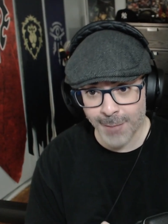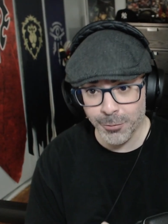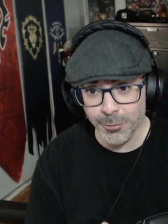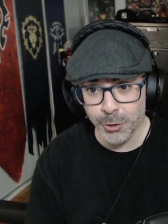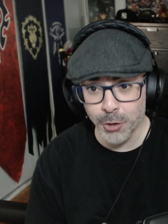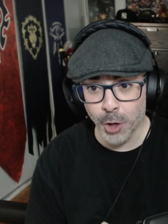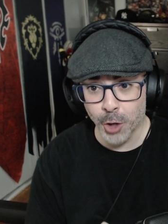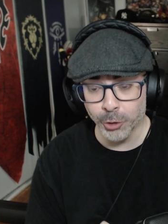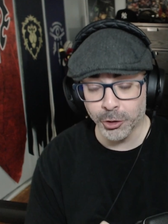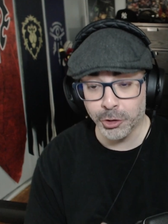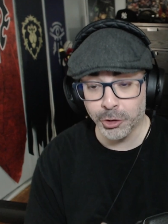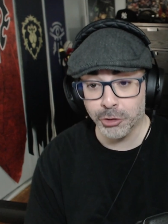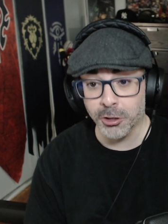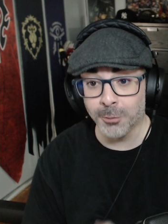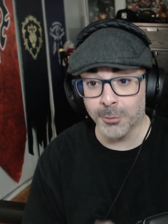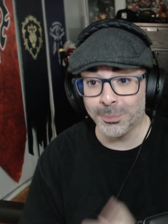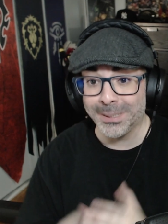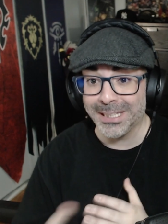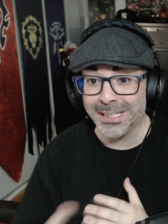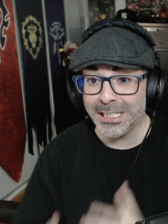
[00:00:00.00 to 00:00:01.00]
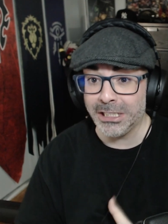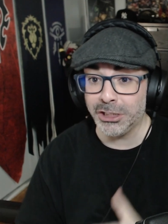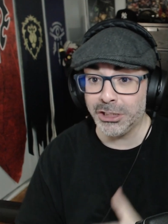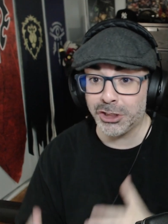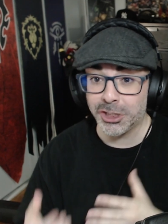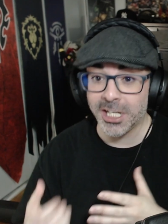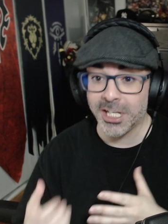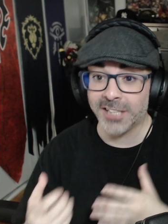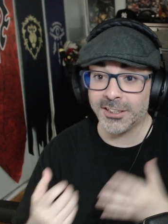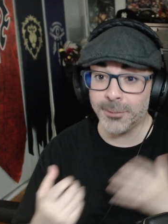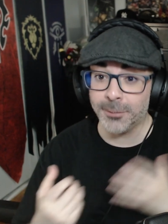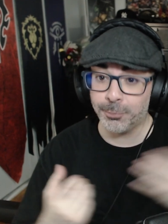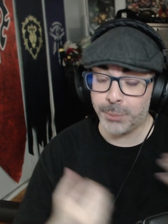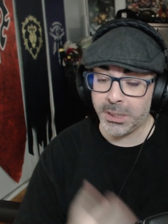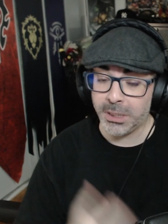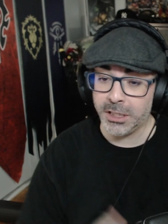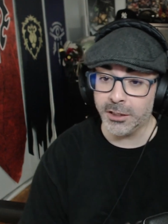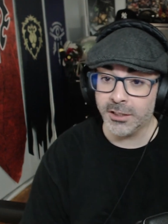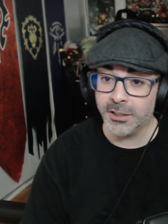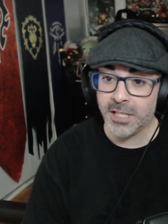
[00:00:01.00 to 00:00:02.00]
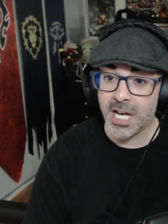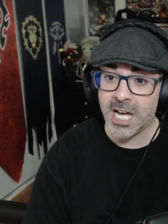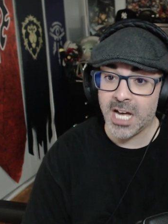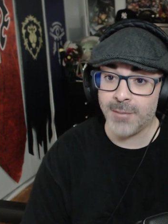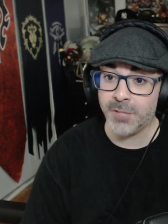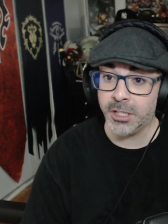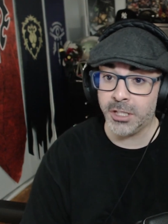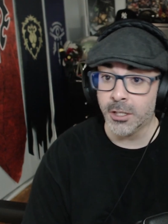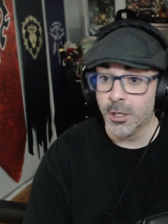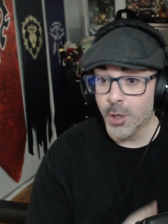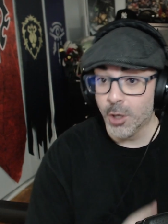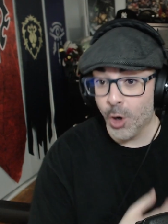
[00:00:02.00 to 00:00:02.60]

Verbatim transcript: You know the drill. Please check the pinned comment